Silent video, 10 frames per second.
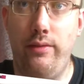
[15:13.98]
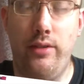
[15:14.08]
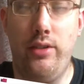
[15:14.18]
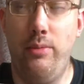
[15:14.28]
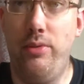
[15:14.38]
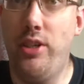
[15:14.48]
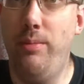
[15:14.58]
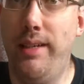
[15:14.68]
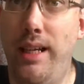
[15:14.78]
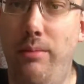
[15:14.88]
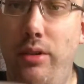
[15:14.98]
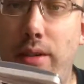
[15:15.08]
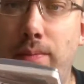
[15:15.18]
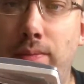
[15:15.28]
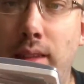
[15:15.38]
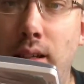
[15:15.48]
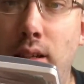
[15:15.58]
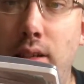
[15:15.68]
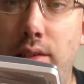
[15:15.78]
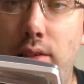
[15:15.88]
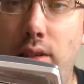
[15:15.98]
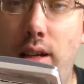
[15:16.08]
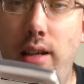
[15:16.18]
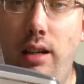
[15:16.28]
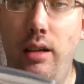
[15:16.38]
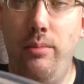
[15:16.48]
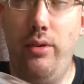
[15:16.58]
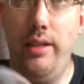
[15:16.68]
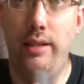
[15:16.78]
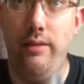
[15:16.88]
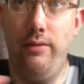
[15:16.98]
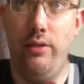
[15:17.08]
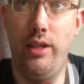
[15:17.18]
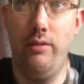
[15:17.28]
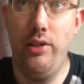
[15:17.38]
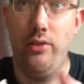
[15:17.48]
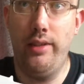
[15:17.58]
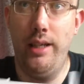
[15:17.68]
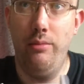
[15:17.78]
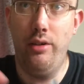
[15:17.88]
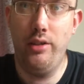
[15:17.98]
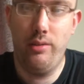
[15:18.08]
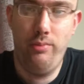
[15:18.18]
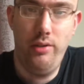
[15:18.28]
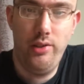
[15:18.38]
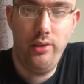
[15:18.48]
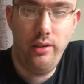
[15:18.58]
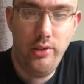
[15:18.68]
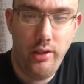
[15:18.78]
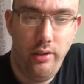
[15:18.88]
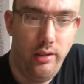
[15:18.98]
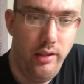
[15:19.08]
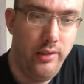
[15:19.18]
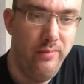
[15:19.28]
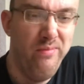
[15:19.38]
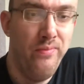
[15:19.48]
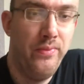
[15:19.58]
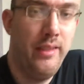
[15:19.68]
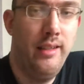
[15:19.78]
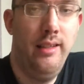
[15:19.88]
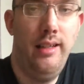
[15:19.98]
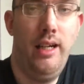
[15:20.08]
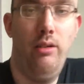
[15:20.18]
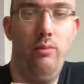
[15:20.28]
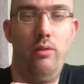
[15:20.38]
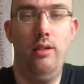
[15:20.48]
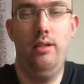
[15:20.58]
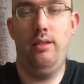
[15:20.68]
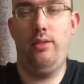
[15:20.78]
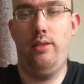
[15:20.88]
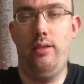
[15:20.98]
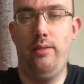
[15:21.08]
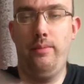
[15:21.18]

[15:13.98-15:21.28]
Super Game Boy, Light Boy for the original Game Boy. I'll just put this on and show you guys how it works.